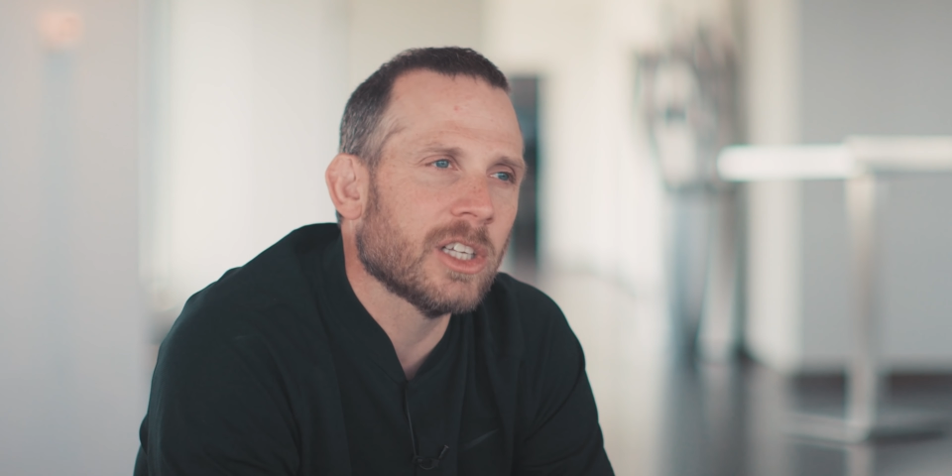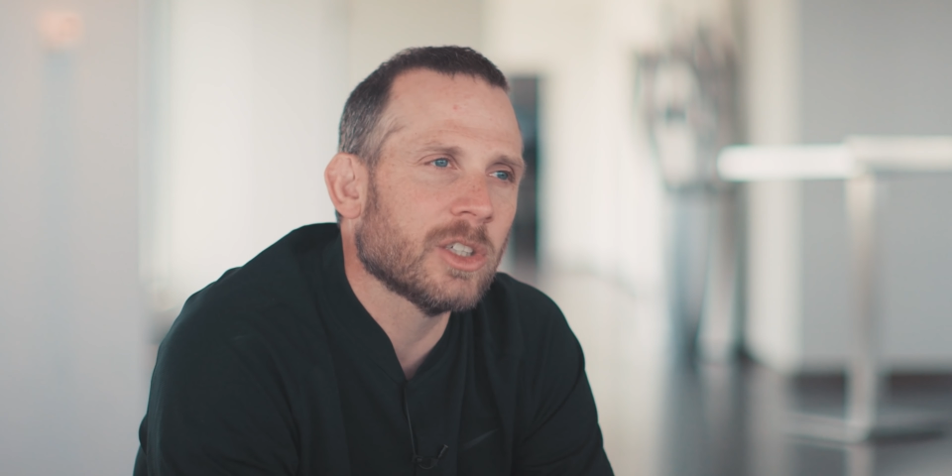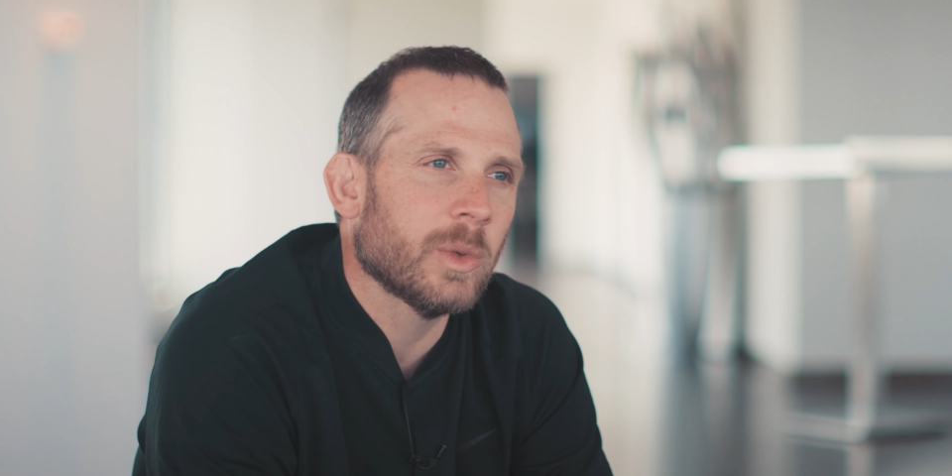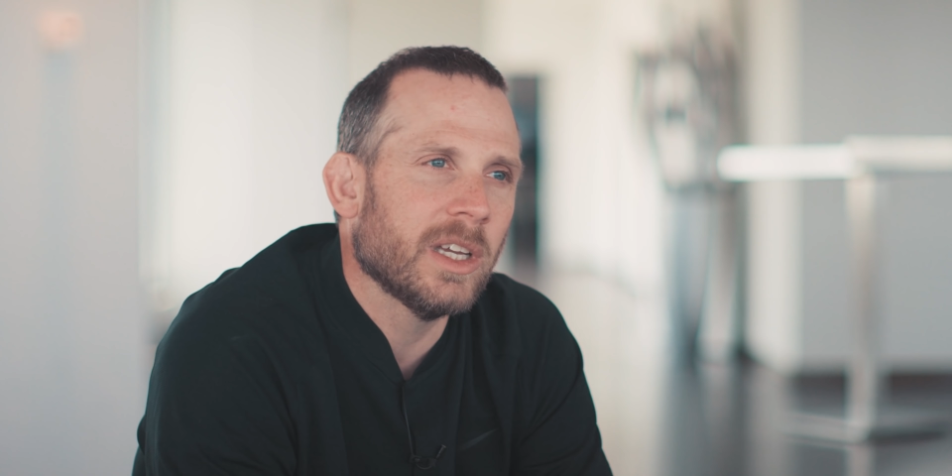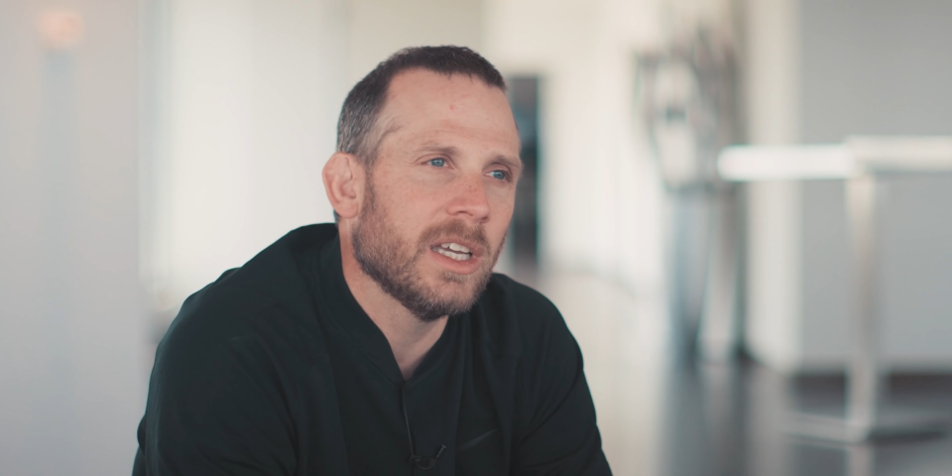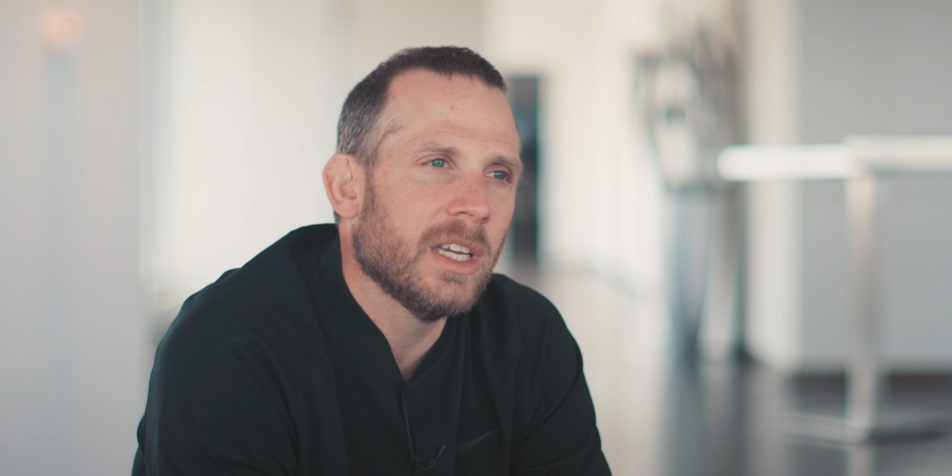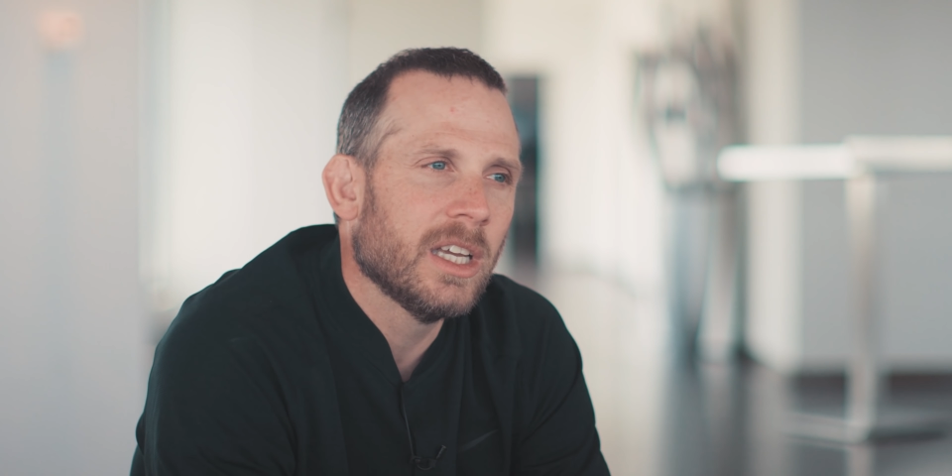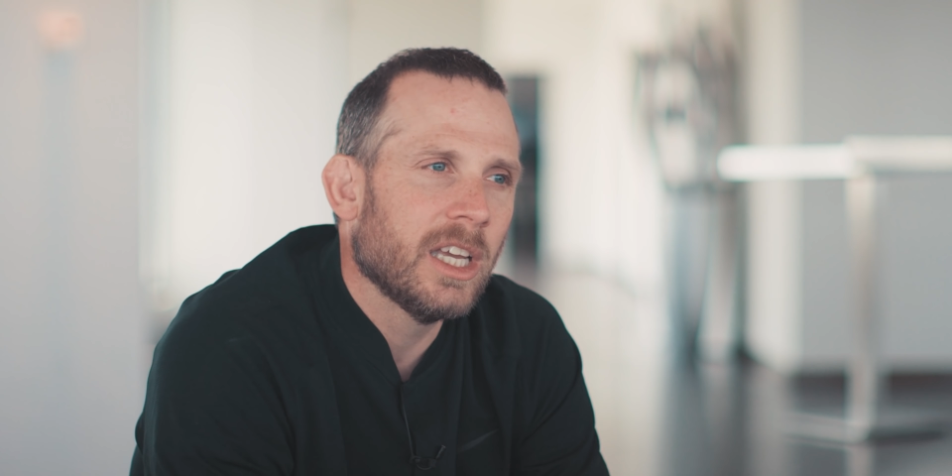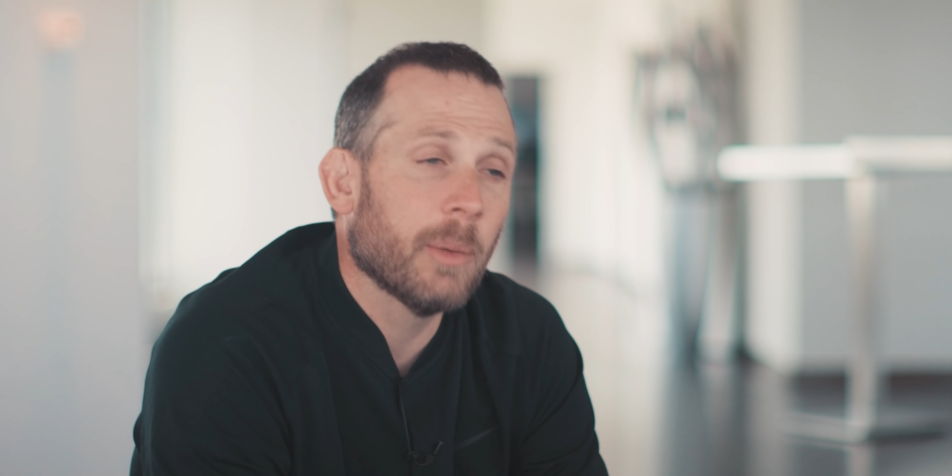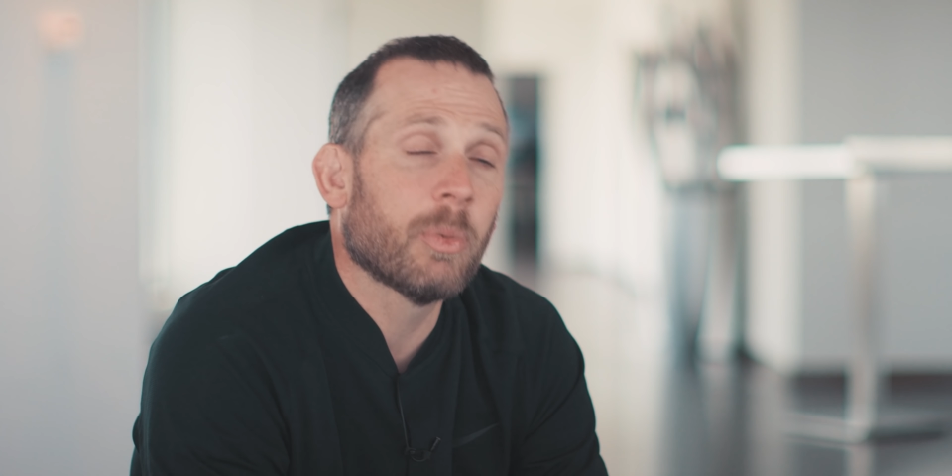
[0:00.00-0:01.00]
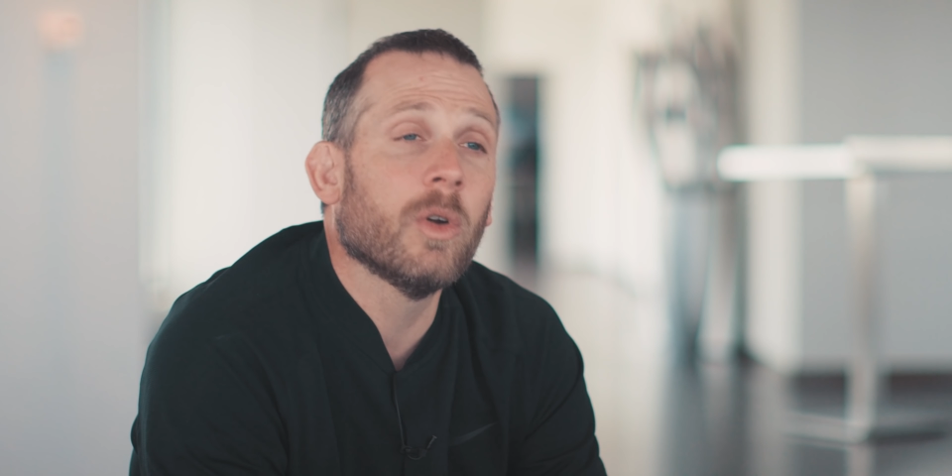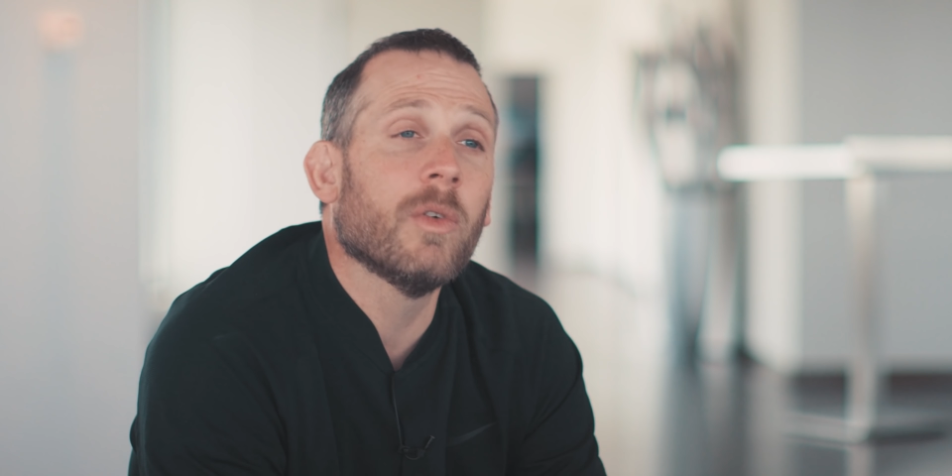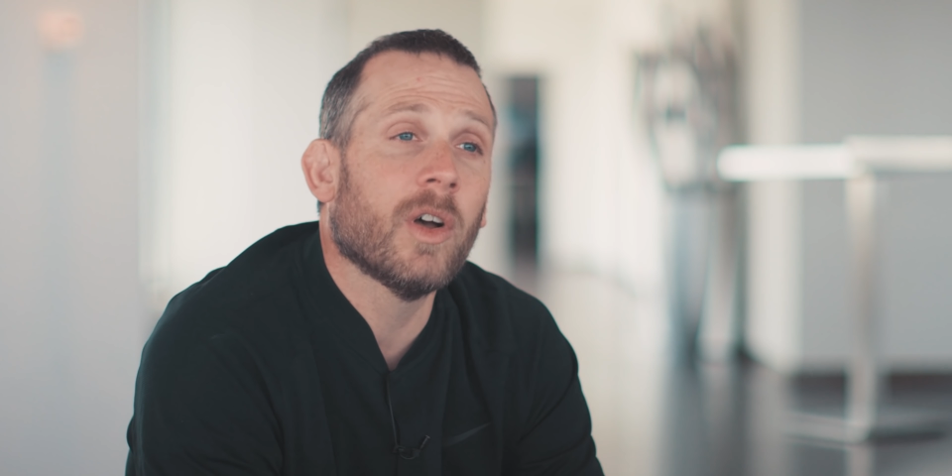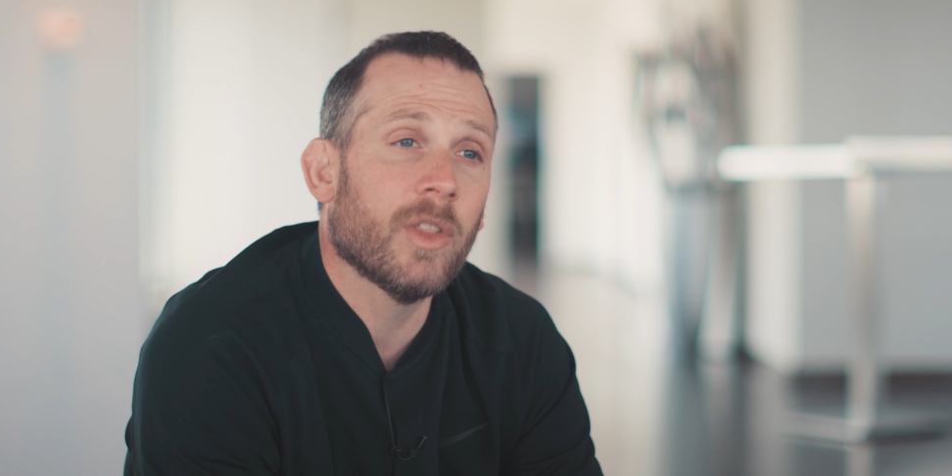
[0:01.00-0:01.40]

as we improve on